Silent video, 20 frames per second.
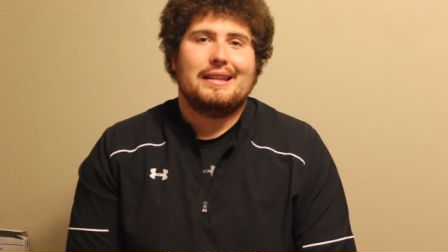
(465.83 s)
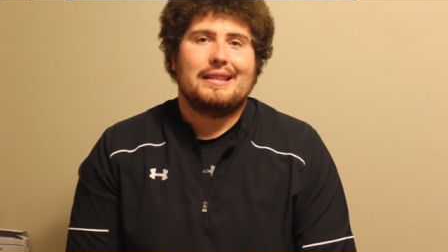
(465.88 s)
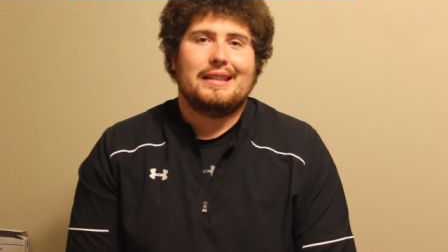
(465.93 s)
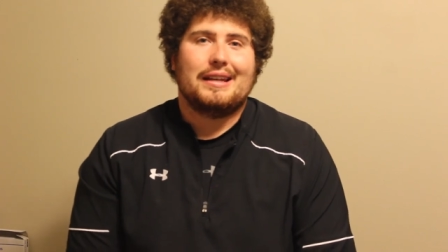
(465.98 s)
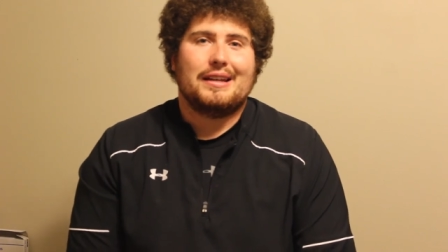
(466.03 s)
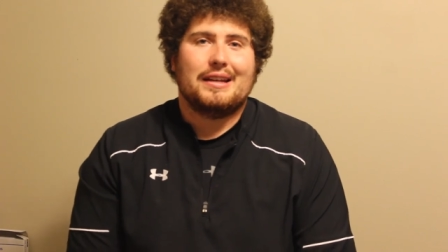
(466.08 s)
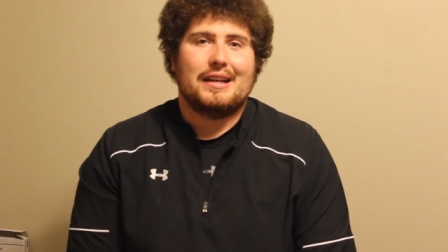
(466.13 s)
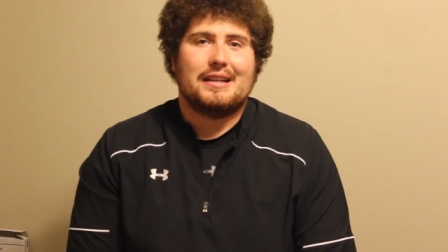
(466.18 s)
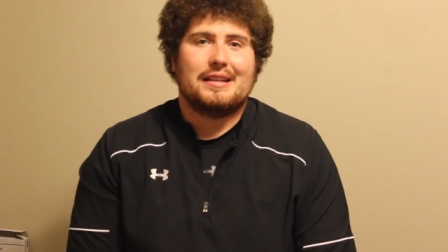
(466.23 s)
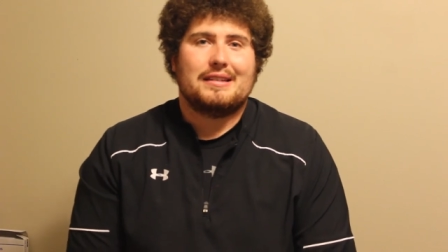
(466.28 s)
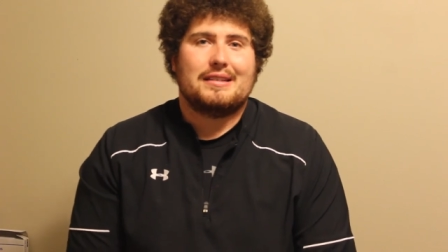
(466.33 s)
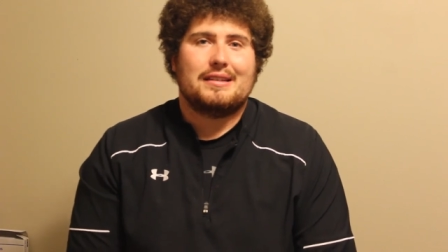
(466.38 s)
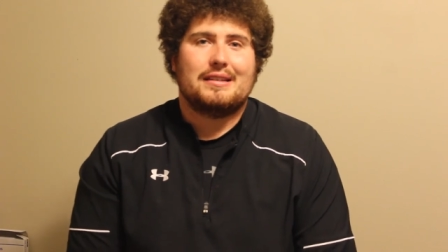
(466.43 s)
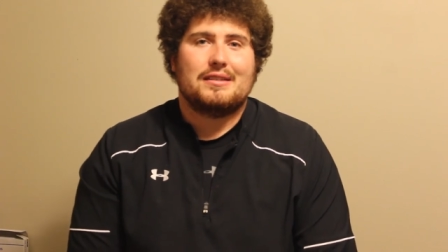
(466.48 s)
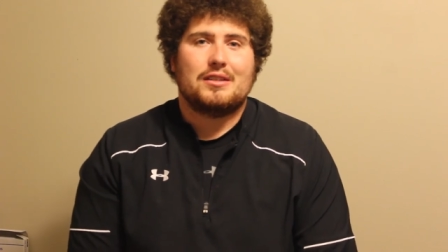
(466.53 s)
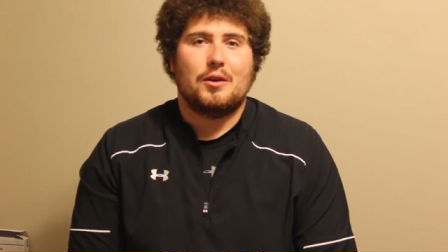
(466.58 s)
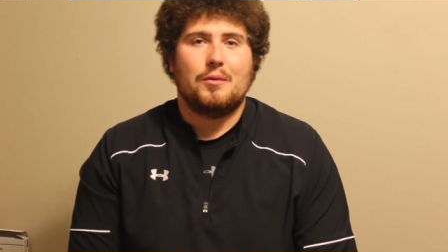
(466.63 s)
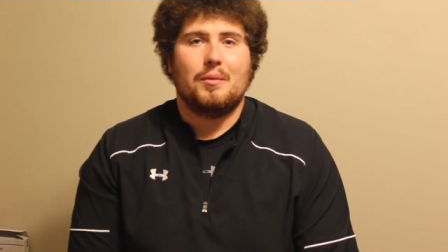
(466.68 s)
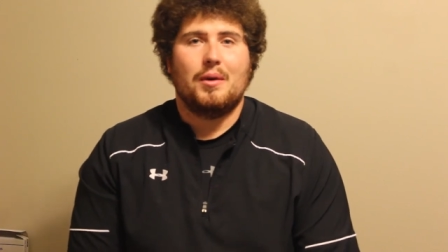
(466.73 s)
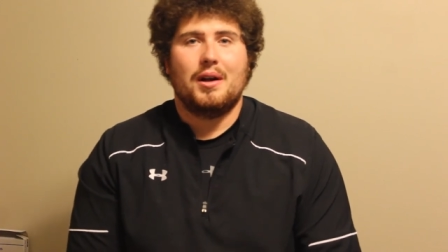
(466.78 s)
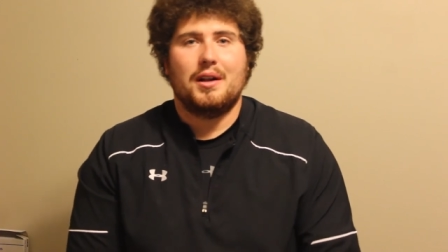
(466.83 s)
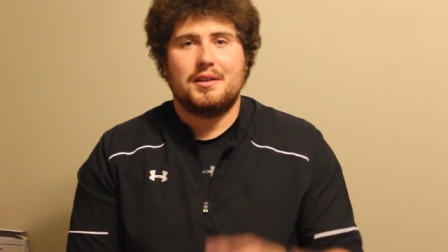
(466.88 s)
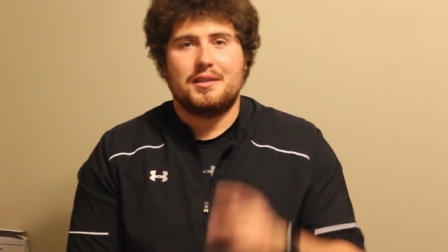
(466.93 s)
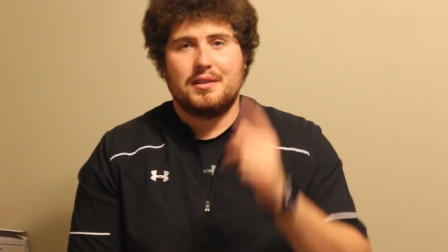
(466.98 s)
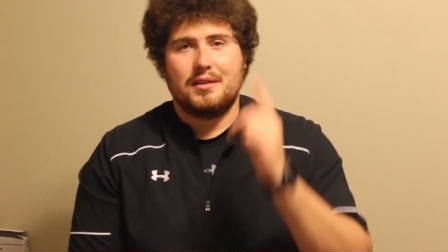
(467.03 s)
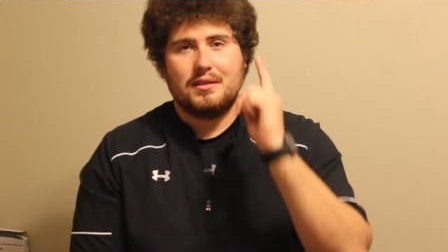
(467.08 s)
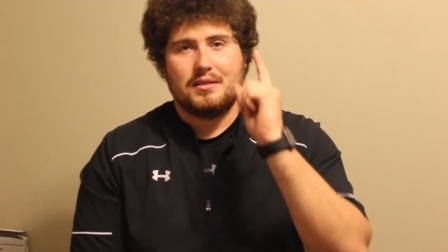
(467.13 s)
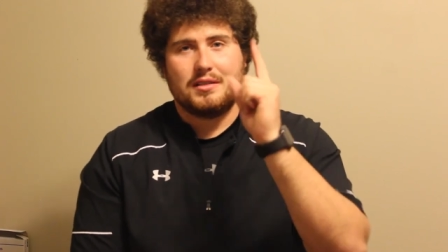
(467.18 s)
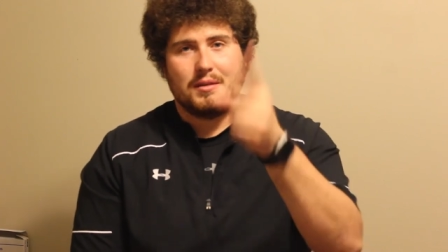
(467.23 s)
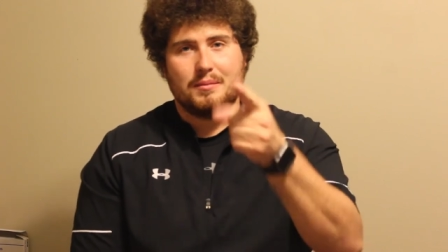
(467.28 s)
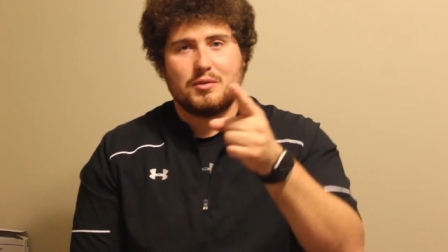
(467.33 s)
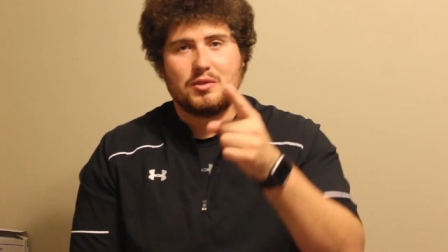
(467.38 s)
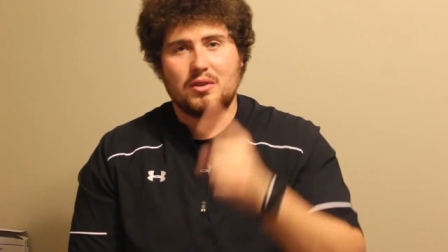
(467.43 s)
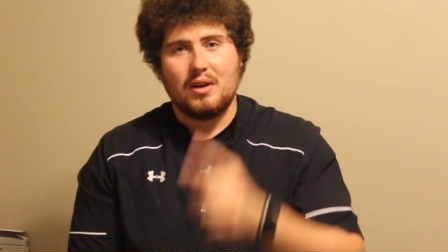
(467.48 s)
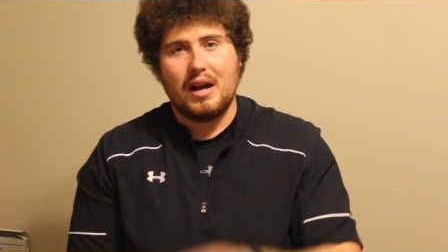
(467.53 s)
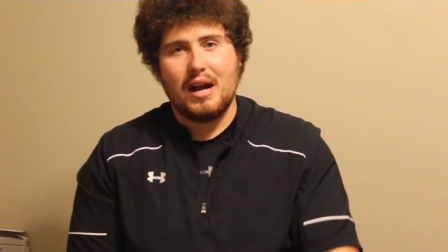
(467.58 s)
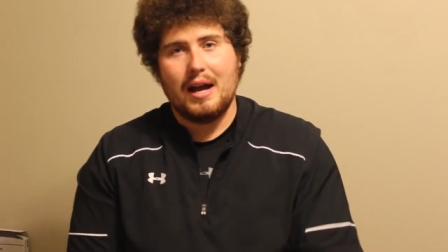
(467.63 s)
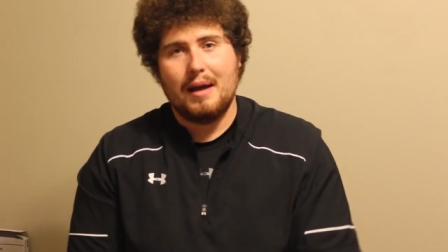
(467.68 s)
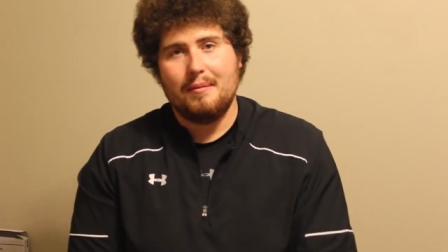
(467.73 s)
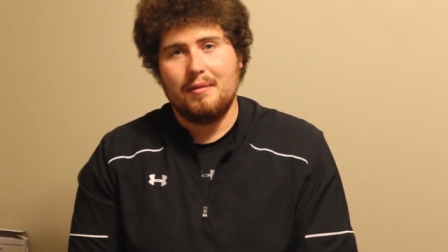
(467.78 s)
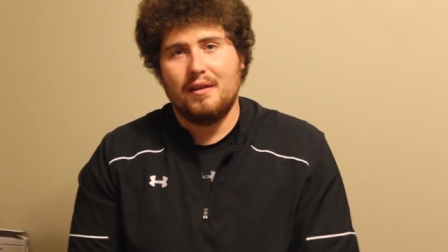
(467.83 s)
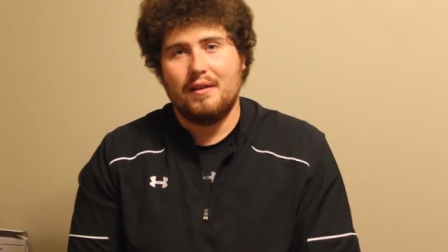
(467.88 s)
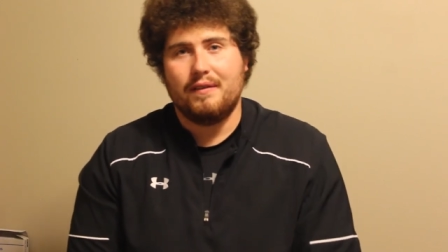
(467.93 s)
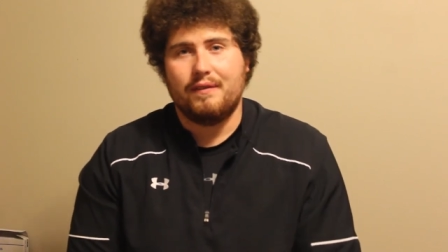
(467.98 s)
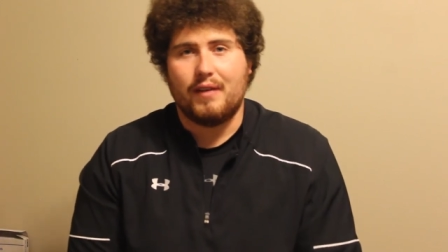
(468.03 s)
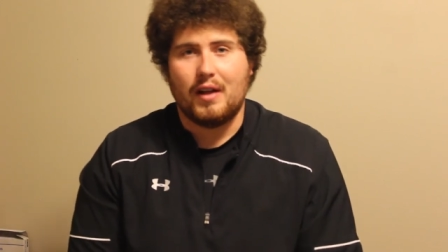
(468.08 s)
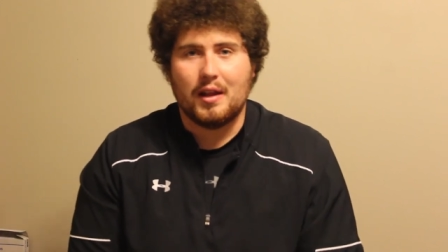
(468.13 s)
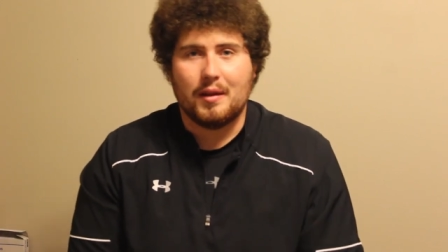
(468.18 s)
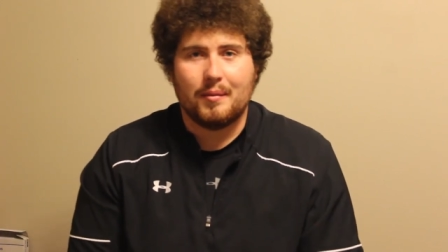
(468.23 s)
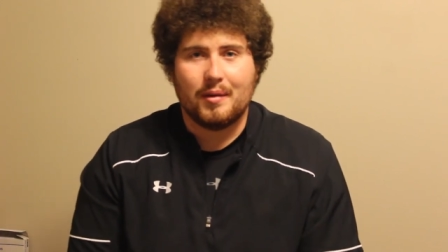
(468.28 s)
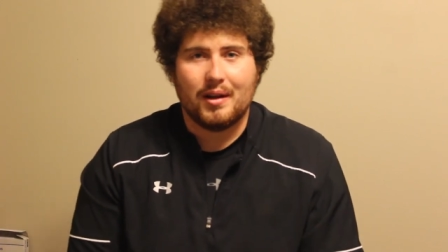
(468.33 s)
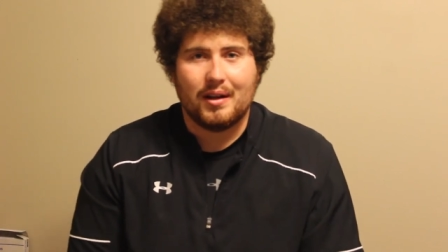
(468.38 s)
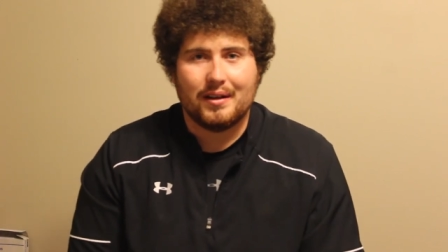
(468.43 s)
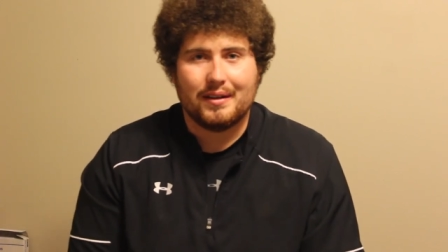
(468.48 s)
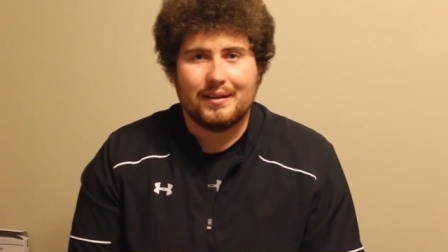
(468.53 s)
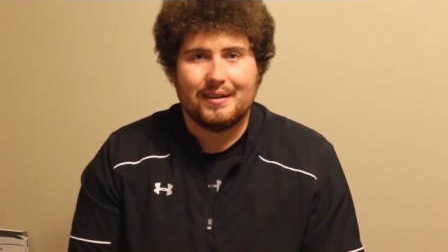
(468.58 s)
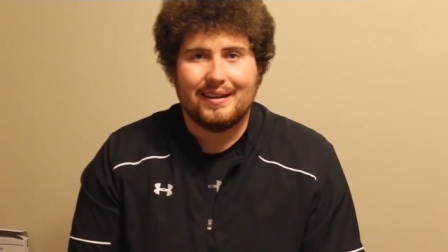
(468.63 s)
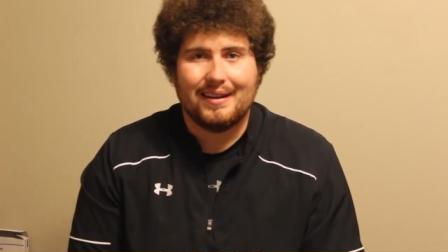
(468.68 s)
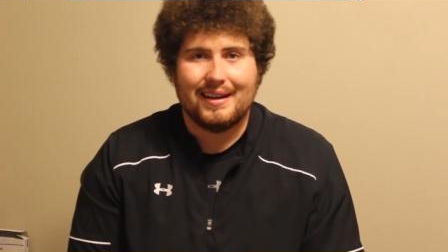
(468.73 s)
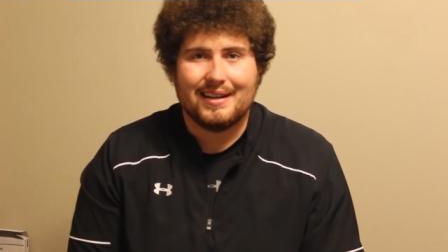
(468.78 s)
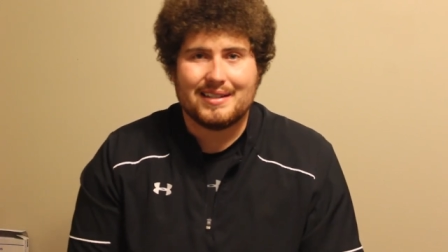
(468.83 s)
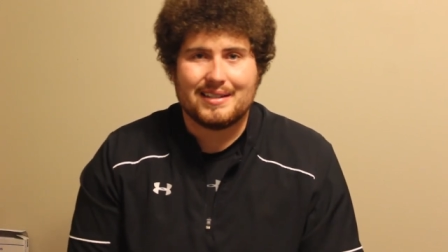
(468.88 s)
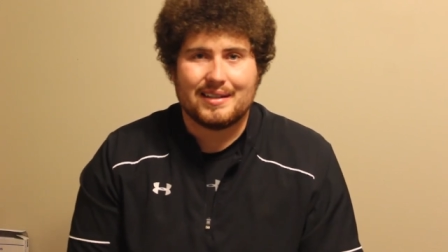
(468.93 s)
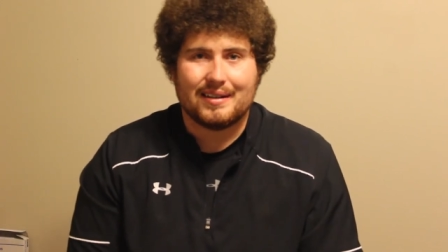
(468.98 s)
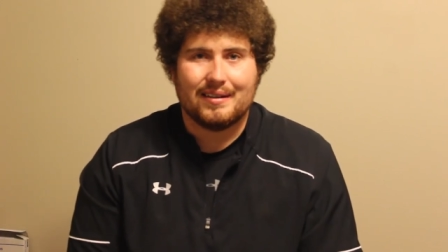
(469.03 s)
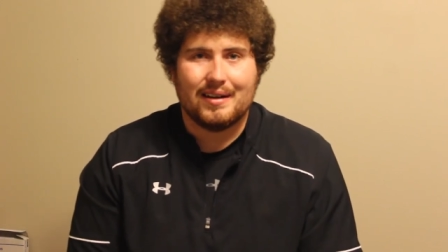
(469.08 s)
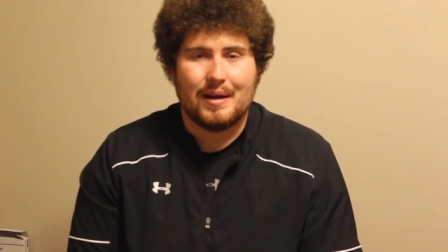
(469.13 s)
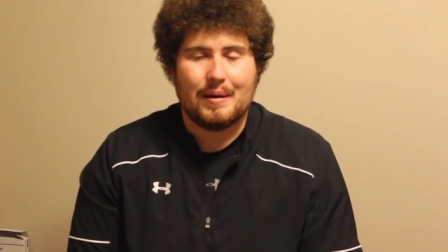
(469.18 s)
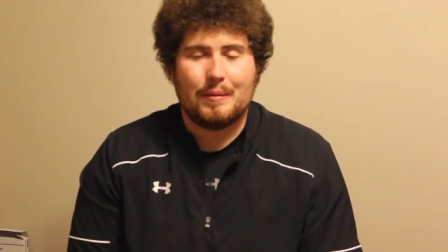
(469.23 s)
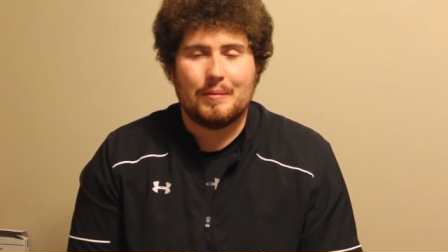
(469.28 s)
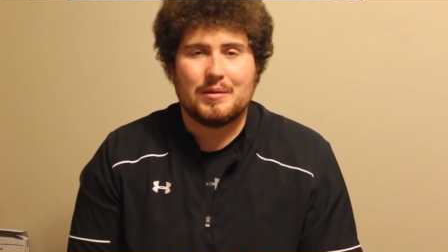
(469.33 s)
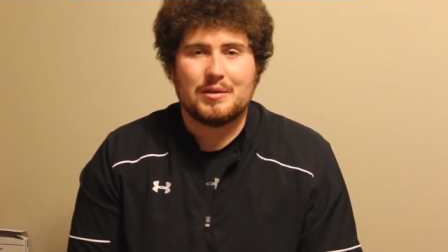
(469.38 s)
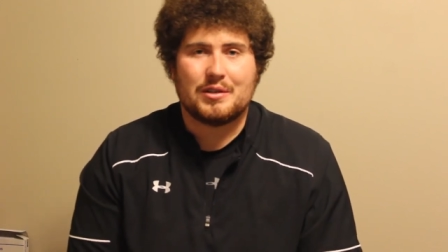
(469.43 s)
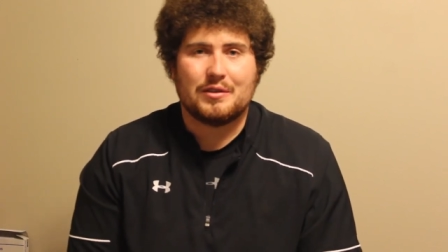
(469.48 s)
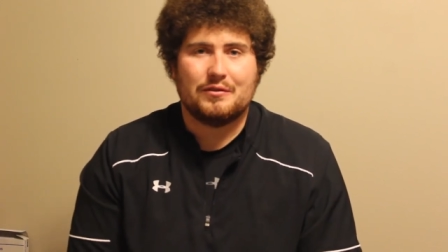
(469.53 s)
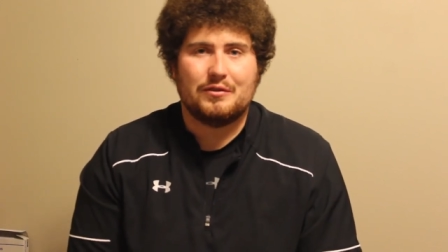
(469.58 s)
Thank you guys so much. Subscribe, follow me on Instagram, Mr.